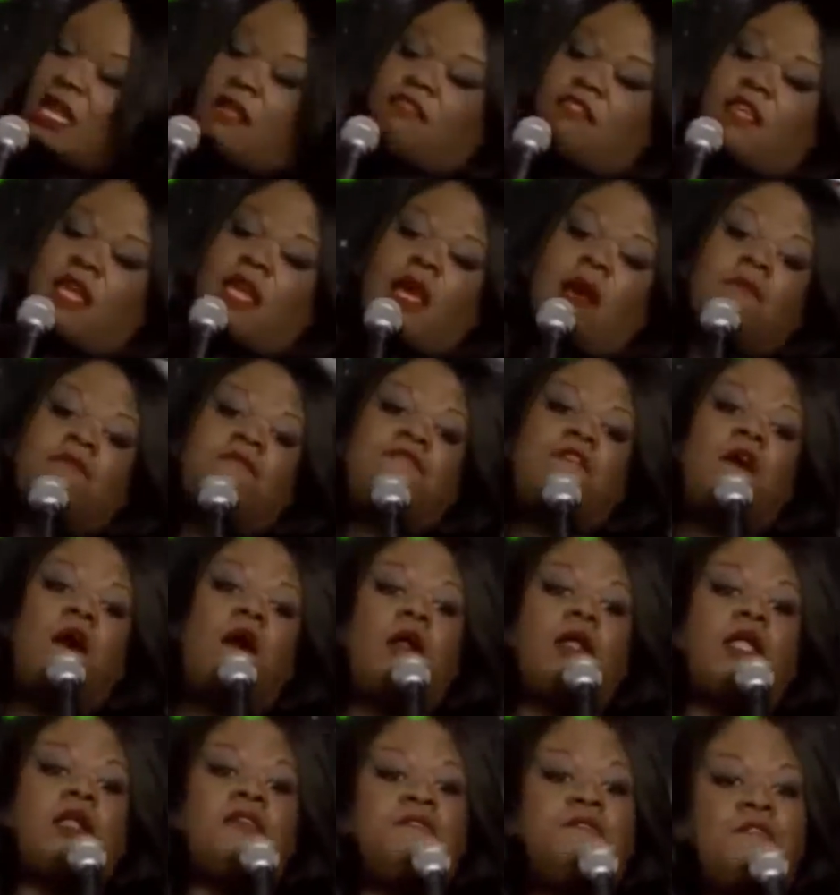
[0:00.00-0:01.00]
I think I'm
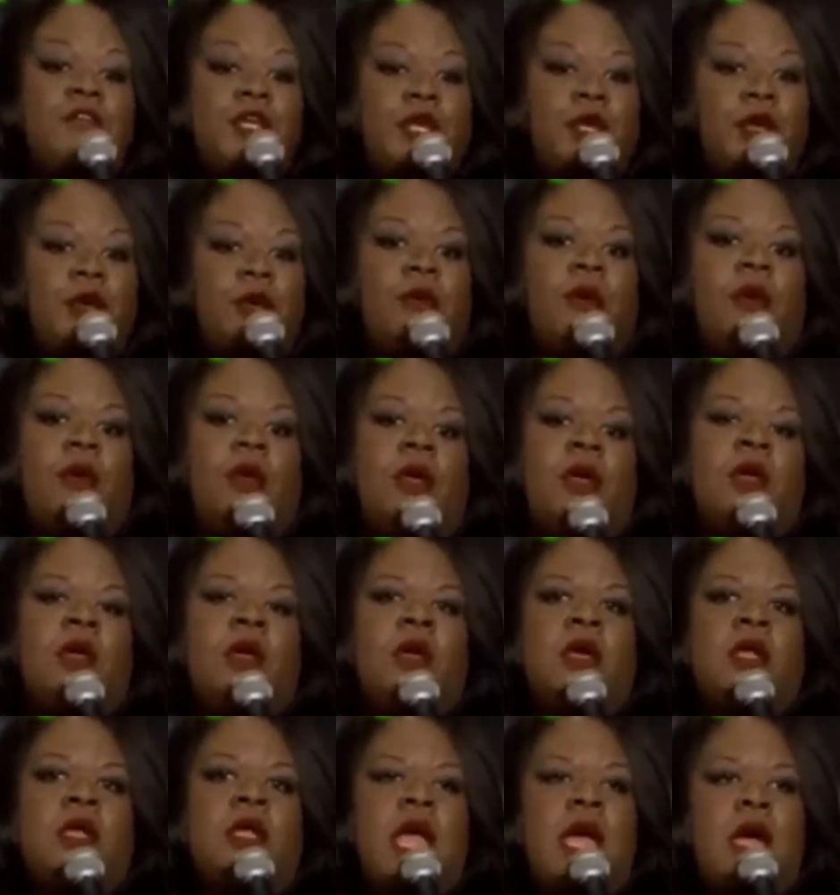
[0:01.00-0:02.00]
falling for you.
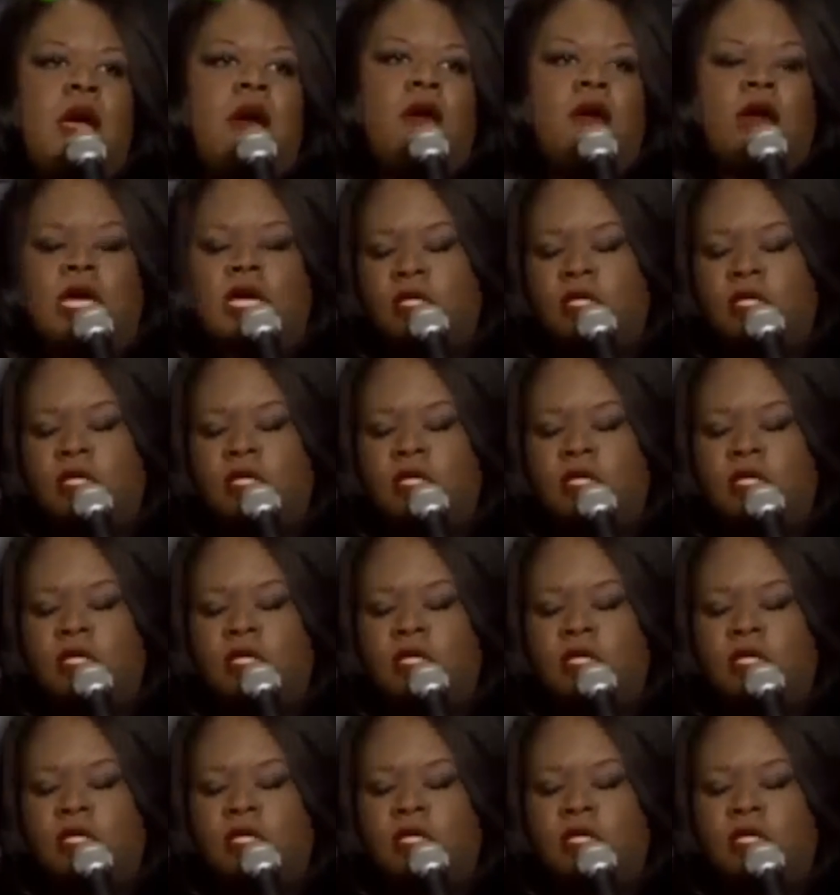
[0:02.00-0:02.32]
Now,